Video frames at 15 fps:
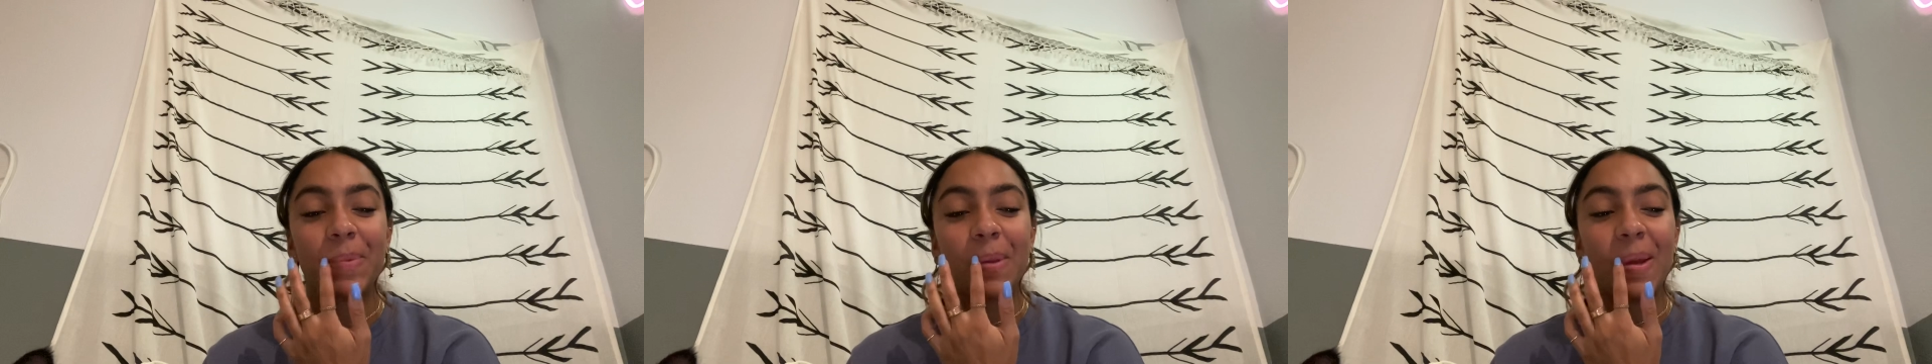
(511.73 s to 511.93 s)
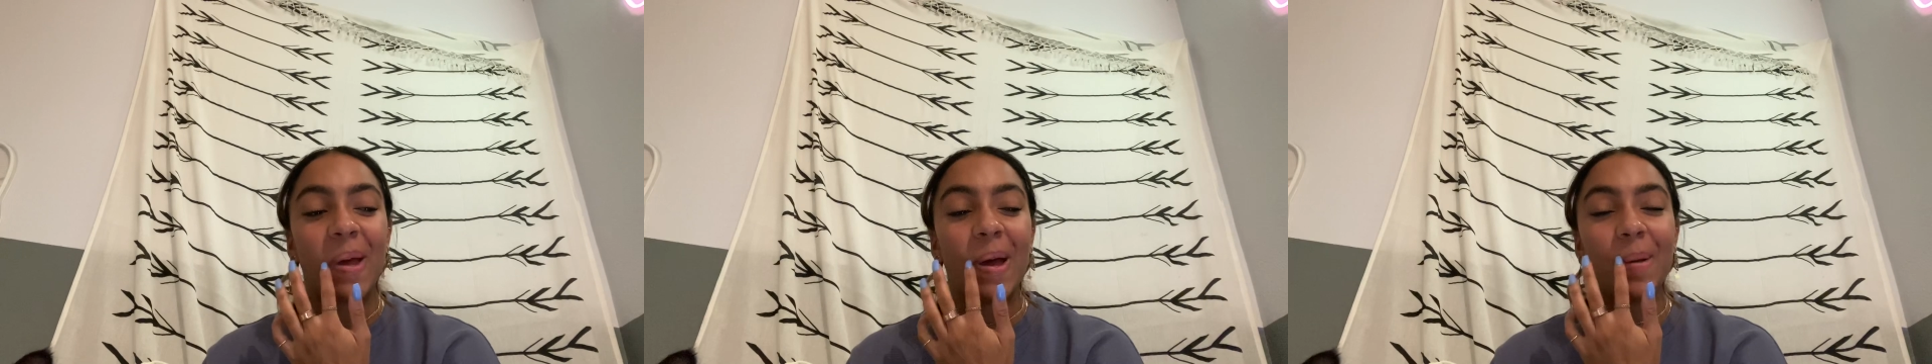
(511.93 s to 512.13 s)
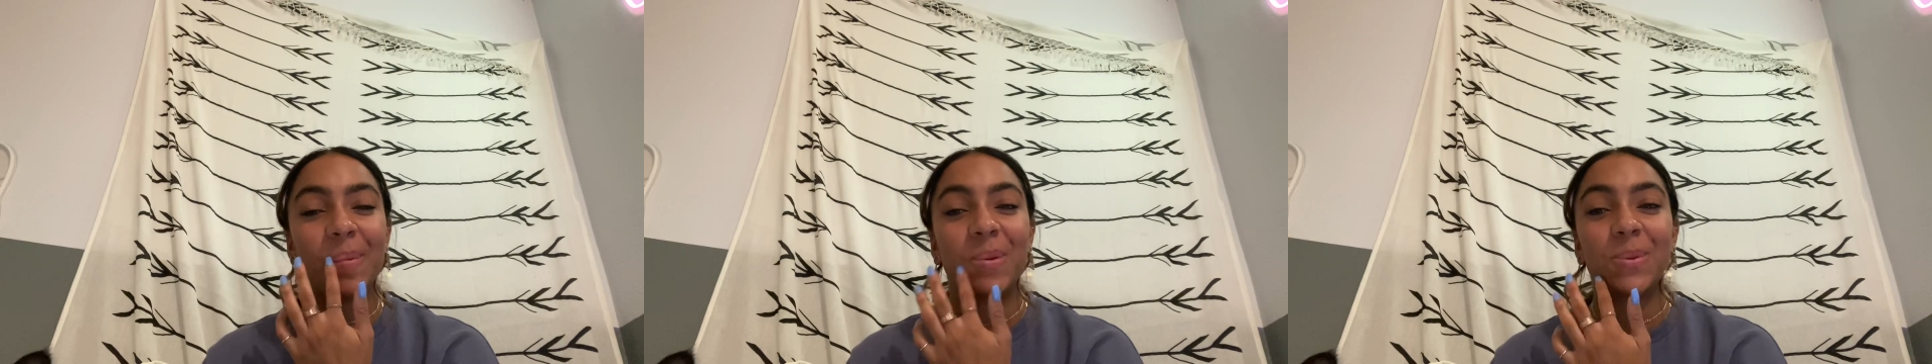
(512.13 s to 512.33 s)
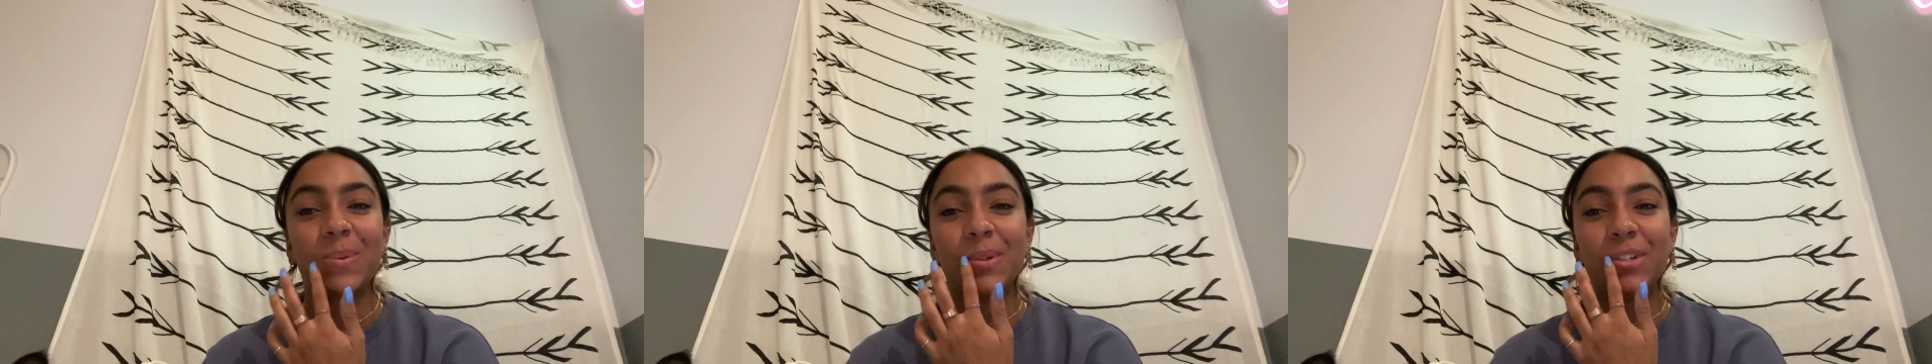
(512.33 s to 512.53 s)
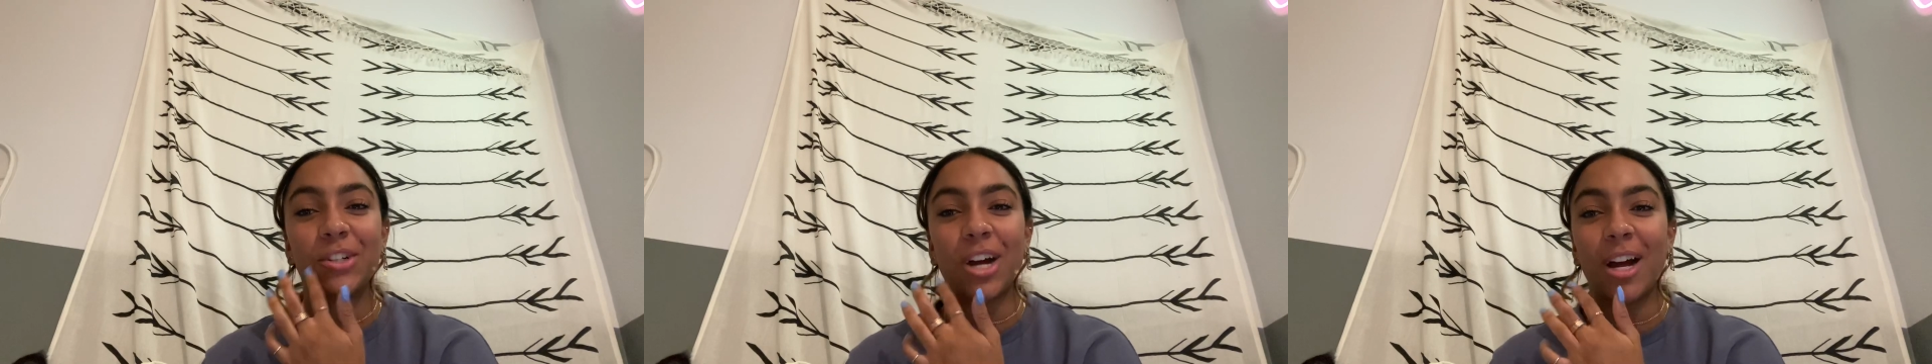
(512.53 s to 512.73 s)
He was
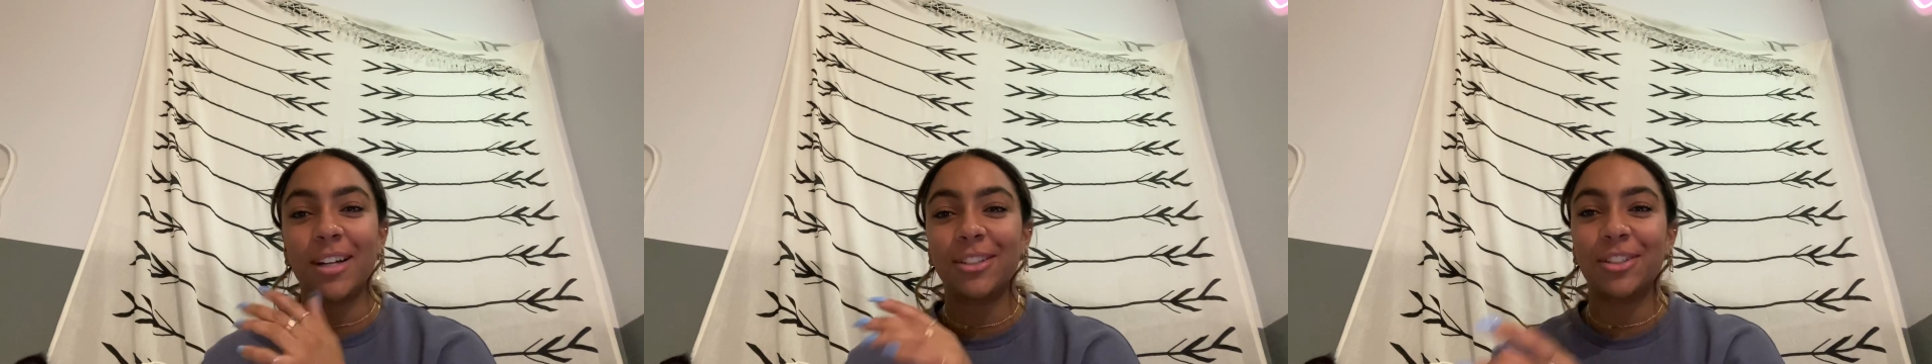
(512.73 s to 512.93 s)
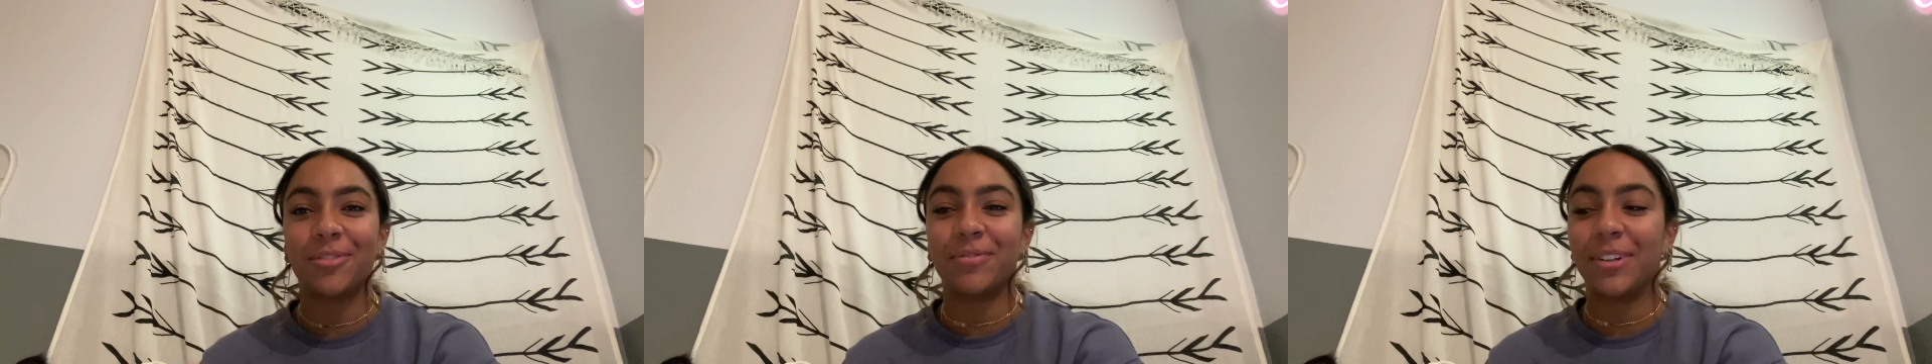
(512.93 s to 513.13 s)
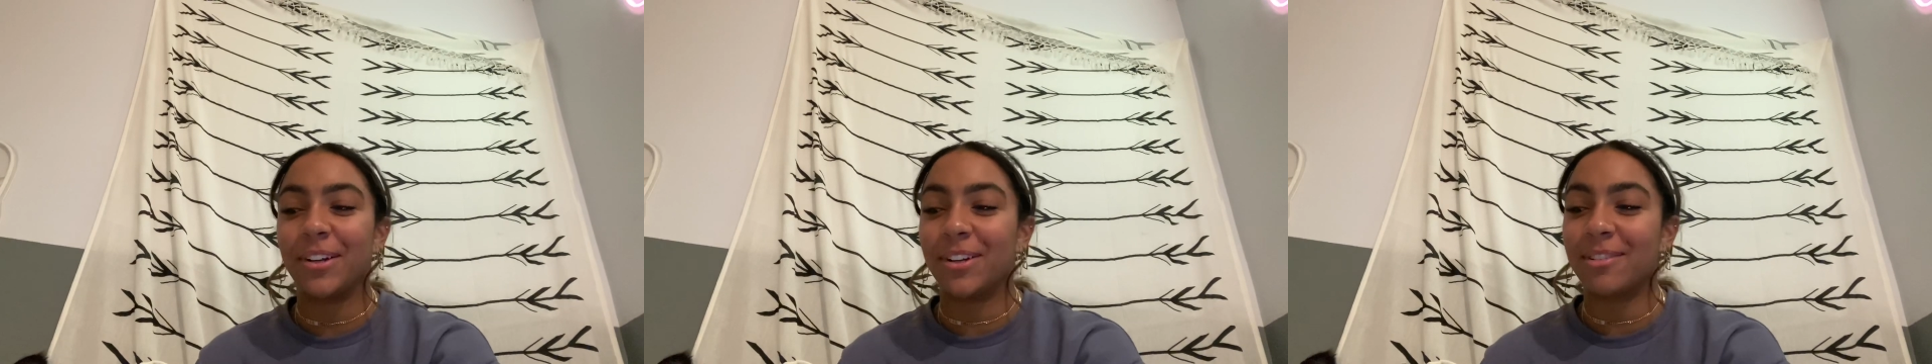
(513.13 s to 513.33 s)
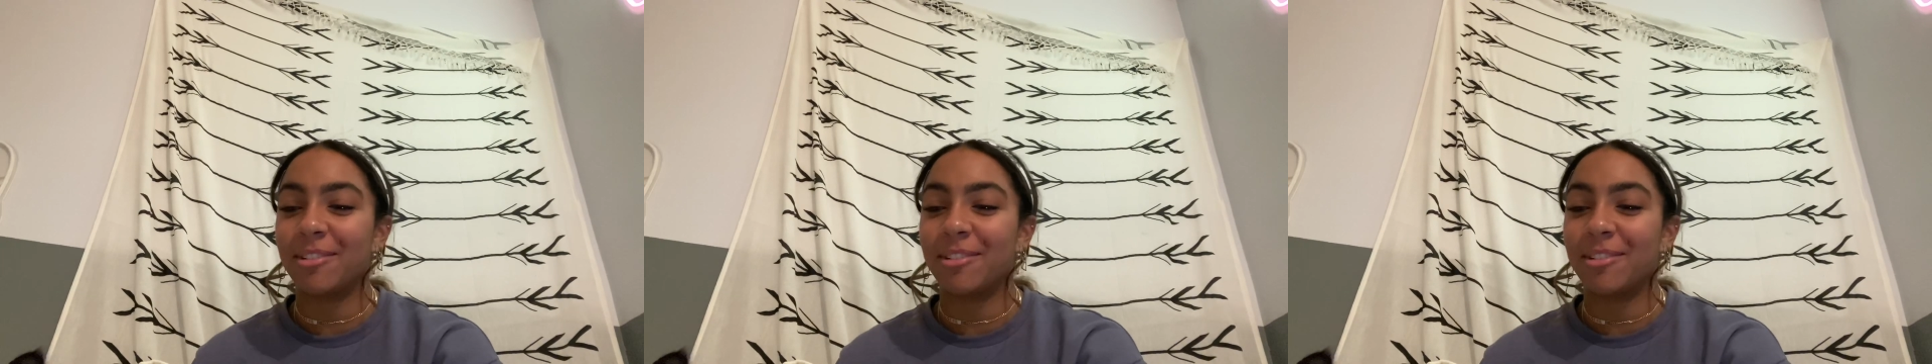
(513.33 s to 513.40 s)
with Josh, and we were